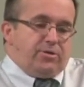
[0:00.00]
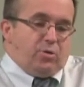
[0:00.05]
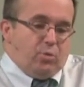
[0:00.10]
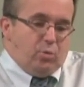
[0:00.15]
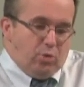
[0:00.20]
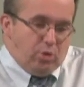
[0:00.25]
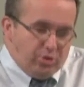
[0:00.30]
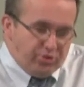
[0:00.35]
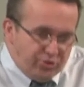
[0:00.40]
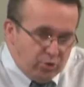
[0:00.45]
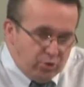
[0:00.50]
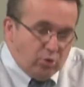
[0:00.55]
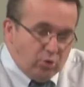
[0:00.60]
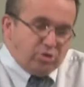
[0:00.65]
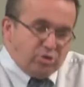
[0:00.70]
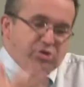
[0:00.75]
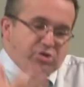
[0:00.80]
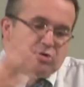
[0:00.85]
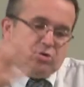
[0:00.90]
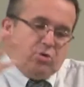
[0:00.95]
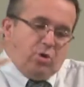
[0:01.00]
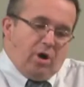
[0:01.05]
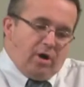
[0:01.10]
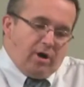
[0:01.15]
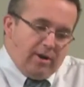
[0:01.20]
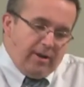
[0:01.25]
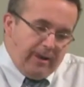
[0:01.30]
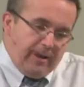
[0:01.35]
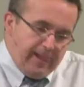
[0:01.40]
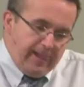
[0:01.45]
toward those who
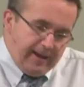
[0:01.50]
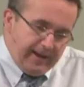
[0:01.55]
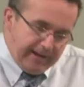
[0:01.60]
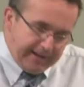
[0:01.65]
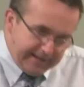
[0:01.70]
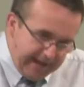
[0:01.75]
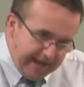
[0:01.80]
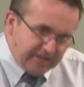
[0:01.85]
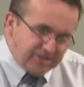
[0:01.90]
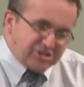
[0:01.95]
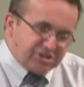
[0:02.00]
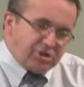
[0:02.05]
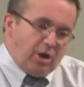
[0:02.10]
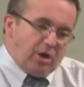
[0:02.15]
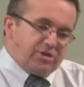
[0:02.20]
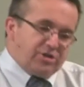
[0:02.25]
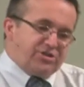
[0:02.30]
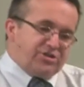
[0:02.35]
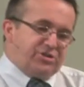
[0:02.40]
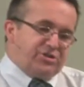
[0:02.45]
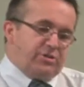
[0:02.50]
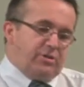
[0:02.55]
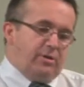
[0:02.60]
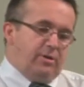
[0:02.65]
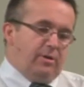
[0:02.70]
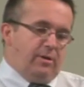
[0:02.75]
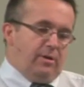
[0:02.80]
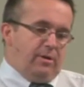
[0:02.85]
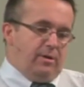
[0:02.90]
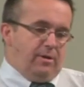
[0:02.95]
are against us,
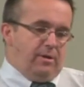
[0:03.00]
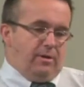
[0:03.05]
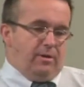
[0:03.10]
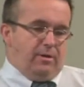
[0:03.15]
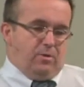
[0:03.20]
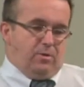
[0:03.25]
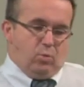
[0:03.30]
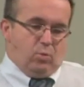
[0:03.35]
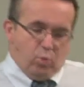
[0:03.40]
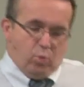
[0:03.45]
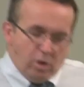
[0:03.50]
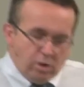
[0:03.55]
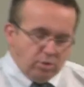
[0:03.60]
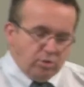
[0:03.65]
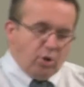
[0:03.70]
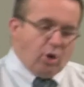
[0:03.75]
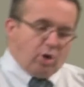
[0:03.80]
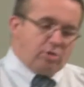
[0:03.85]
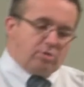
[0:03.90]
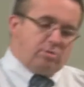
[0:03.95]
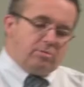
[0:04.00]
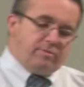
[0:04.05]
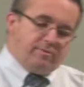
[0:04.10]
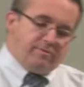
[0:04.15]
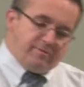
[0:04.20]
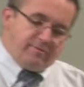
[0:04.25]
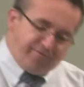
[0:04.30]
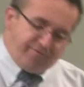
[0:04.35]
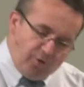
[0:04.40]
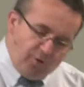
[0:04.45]
will not
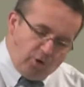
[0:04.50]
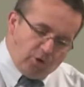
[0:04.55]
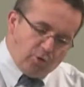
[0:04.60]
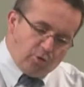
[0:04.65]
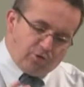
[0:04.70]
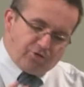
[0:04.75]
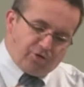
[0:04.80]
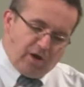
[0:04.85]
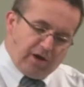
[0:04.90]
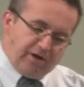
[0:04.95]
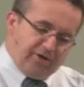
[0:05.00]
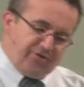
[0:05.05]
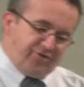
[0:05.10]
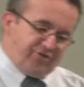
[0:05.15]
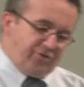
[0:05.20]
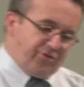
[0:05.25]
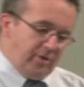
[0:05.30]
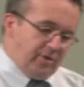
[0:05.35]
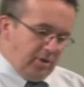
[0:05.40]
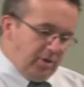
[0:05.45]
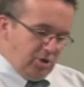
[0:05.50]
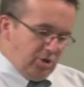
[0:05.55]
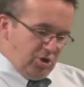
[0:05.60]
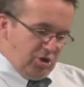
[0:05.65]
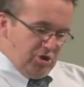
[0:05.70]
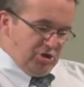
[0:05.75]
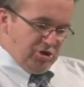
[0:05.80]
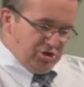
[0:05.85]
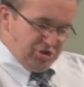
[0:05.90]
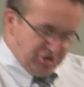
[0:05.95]
follow Christ,
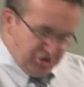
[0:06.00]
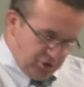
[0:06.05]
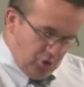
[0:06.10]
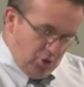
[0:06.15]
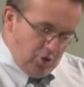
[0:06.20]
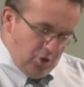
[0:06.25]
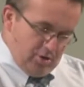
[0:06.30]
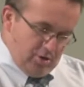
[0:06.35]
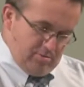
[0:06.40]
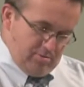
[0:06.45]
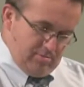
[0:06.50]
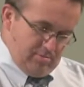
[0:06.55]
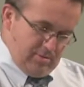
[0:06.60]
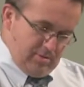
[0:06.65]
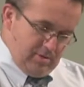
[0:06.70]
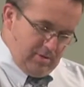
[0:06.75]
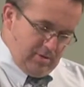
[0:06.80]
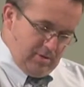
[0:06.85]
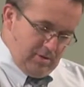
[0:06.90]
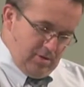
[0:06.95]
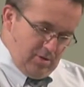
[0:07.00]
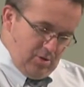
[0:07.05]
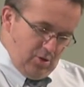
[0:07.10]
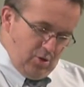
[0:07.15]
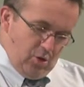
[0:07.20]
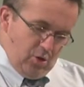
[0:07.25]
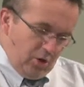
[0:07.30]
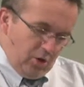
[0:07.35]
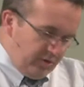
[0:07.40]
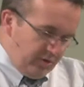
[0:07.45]
concern.
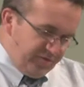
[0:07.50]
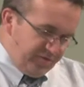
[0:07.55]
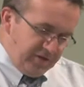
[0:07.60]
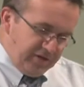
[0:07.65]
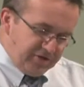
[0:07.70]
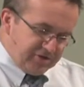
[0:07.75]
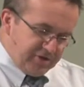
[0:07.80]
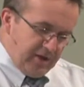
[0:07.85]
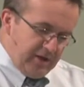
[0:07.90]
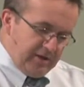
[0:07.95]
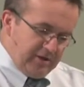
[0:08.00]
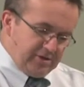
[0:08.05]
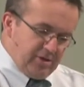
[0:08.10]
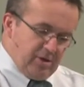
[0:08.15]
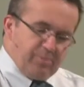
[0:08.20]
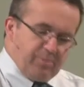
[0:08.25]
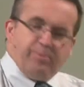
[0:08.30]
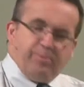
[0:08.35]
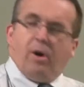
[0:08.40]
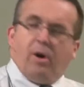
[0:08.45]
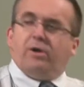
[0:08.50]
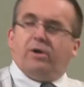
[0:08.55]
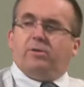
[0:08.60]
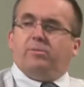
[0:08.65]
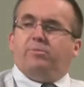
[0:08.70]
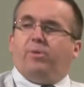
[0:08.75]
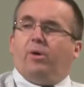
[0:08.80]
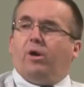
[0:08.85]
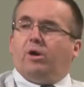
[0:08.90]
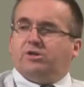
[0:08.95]
All of these things are part
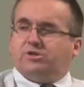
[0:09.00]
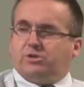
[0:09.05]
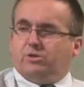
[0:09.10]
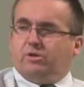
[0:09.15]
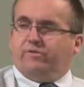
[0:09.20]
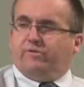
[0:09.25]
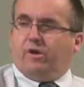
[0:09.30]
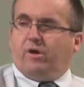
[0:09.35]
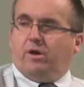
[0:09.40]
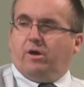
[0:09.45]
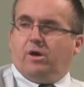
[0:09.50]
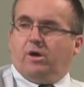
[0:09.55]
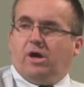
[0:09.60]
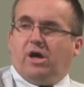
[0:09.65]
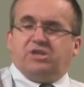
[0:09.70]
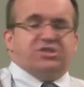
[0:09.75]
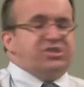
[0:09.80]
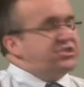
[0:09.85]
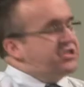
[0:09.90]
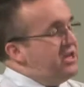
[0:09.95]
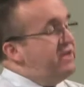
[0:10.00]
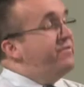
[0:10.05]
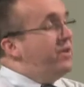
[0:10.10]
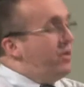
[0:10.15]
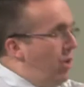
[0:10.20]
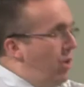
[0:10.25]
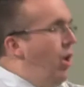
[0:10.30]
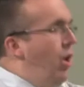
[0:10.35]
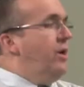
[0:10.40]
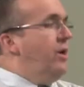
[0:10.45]
and parcel of a
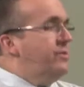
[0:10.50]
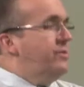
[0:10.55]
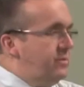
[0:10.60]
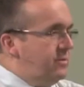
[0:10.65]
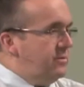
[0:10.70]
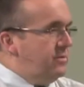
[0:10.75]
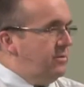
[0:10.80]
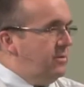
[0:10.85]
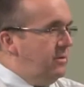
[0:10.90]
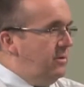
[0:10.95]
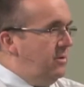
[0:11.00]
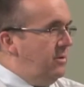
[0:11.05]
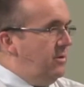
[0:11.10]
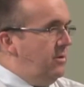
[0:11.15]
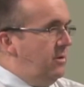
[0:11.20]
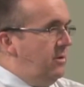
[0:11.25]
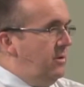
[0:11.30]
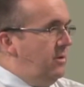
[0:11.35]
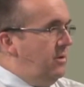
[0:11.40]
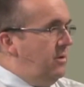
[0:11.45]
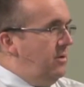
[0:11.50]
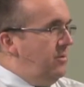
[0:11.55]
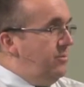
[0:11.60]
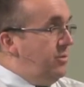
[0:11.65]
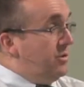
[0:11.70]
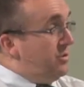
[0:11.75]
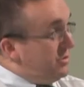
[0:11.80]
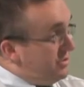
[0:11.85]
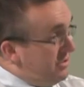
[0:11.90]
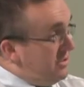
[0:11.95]
saving heart,
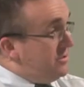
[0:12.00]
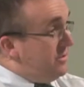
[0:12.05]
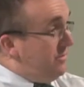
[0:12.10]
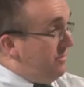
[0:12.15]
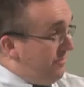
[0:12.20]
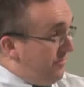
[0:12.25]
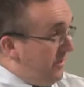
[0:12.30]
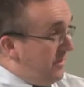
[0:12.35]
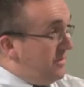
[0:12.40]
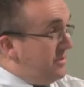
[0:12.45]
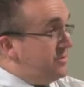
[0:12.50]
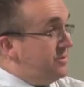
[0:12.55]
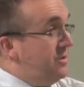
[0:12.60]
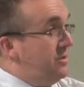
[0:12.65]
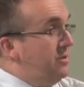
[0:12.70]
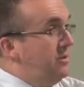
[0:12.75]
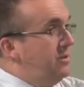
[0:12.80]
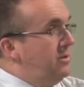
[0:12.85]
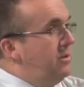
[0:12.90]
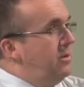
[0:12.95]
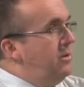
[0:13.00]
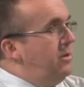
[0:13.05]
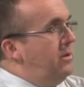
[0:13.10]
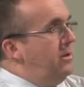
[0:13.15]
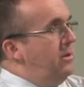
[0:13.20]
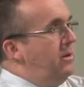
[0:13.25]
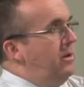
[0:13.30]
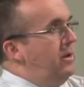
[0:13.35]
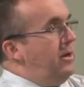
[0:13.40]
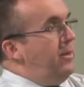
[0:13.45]
because these are the things that
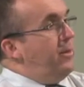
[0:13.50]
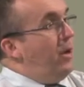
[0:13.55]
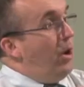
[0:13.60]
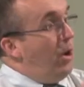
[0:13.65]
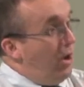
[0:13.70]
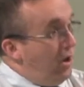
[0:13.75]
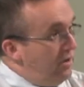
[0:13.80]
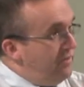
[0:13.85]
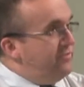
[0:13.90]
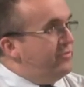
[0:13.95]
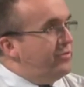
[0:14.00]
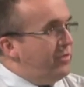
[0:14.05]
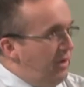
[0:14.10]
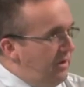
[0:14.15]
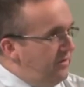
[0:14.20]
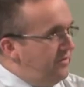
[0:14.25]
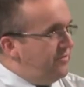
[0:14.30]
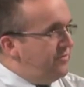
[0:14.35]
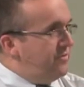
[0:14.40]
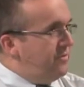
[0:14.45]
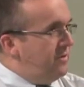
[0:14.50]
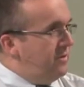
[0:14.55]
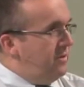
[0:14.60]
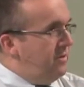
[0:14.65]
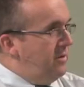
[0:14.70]
are in the heart of Christ.